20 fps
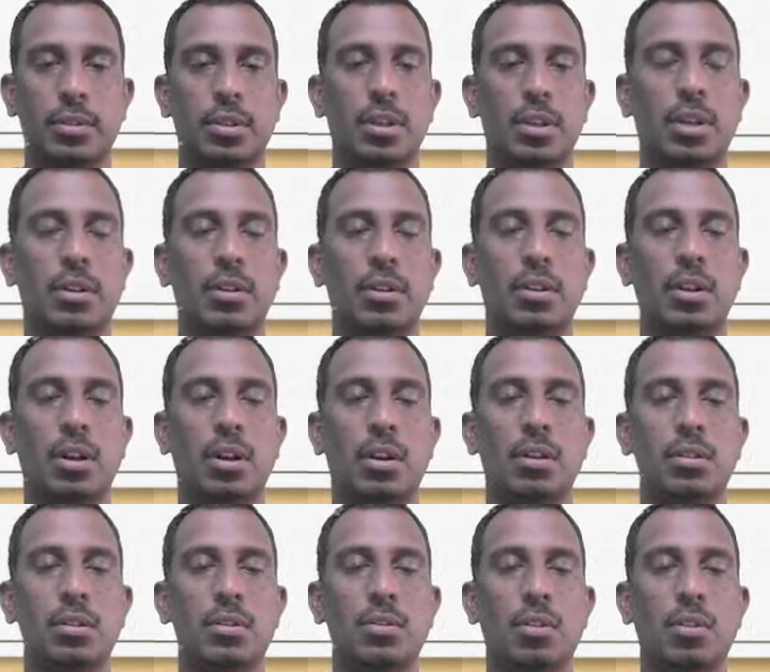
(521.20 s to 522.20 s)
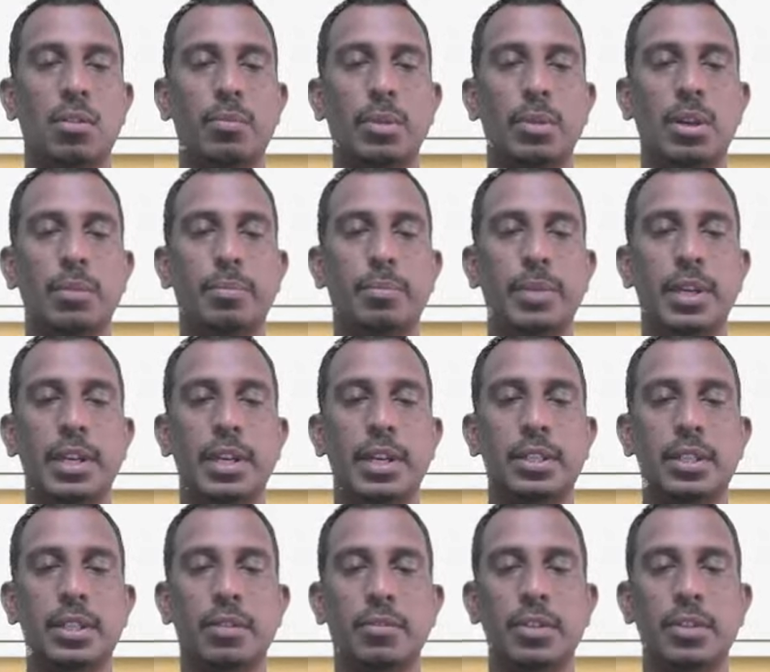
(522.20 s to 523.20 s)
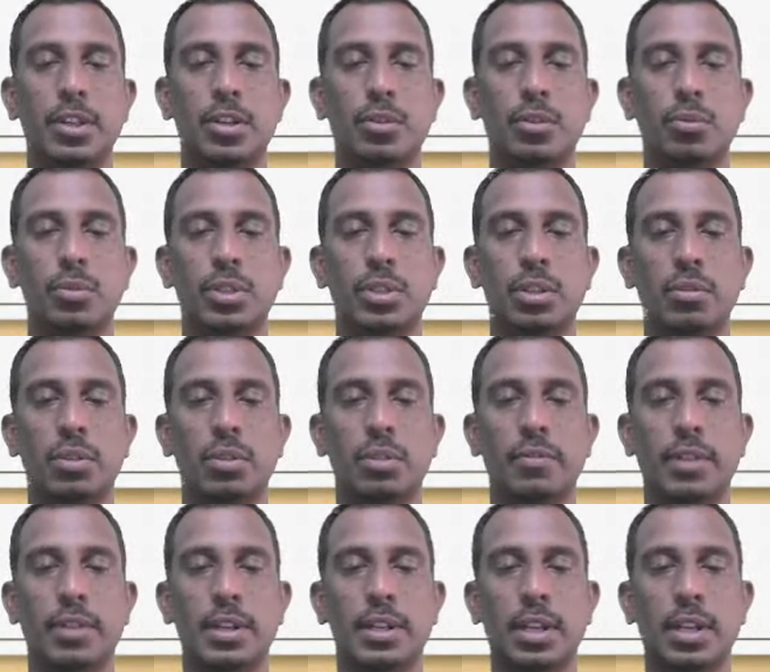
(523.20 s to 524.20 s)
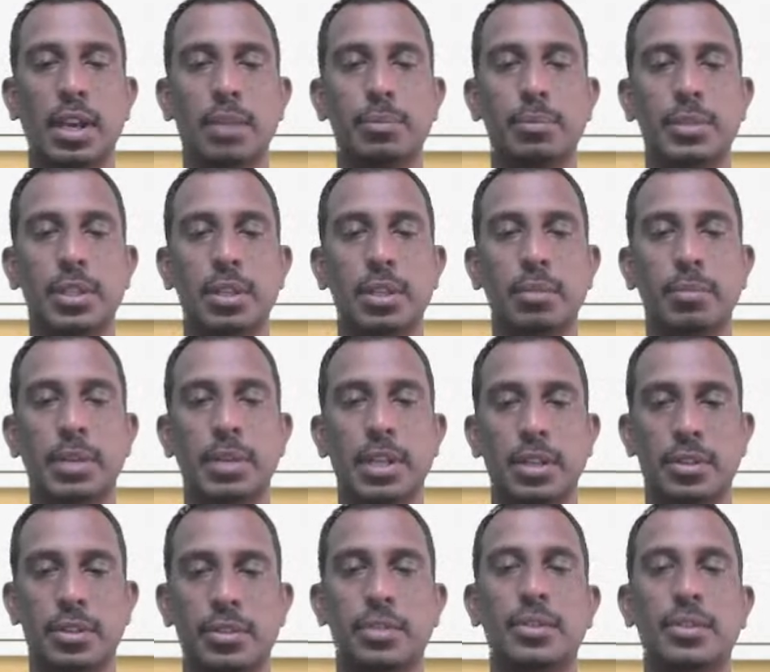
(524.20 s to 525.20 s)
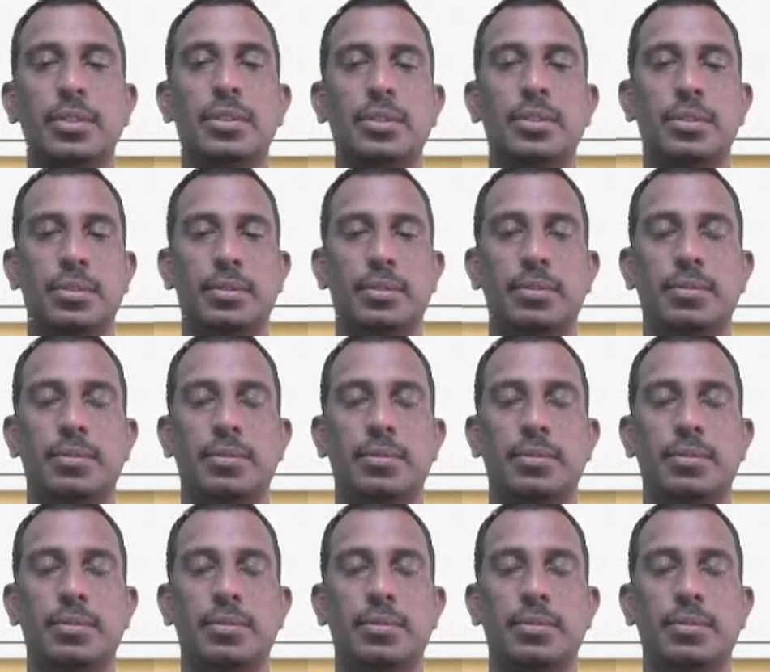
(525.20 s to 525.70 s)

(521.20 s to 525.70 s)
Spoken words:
And our heart normally beats 70-75 times in minutes.